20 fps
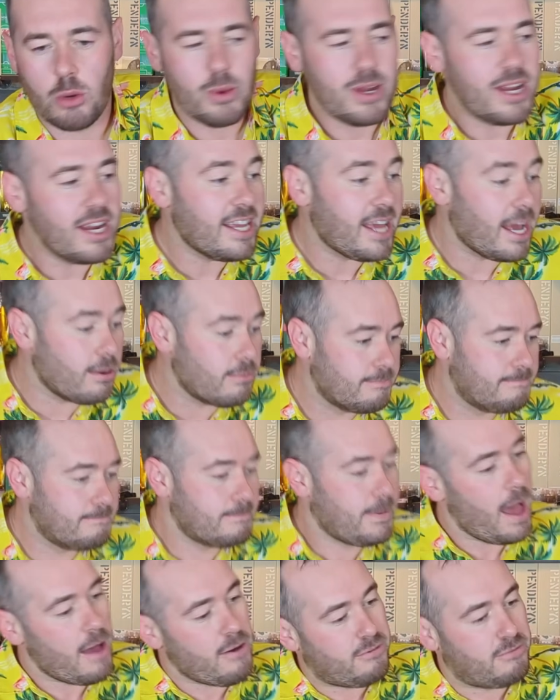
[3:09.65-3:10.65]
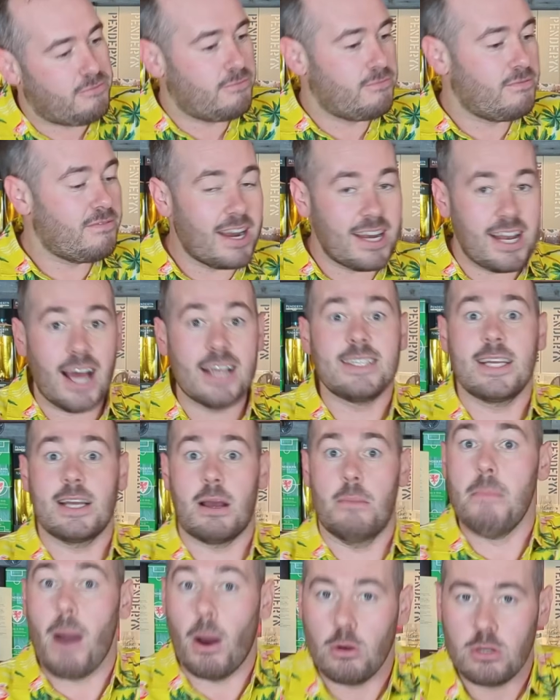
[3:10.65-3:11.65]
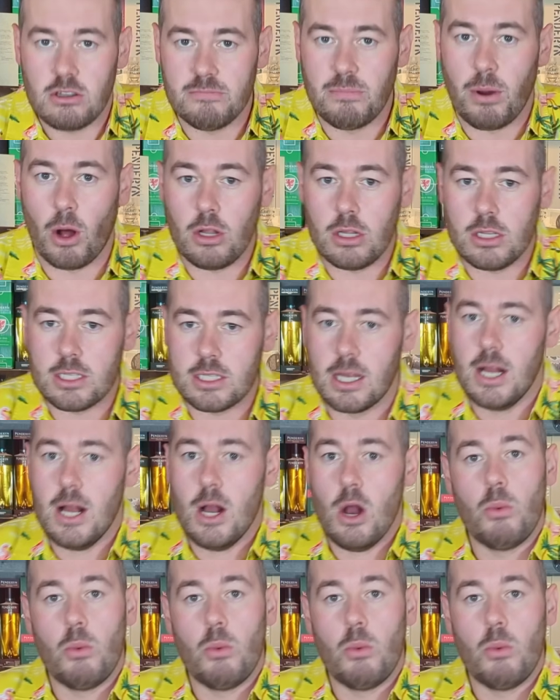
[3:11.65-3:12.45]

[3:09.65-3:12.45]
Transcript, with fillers: We didn't get a fantastic amount of bottles.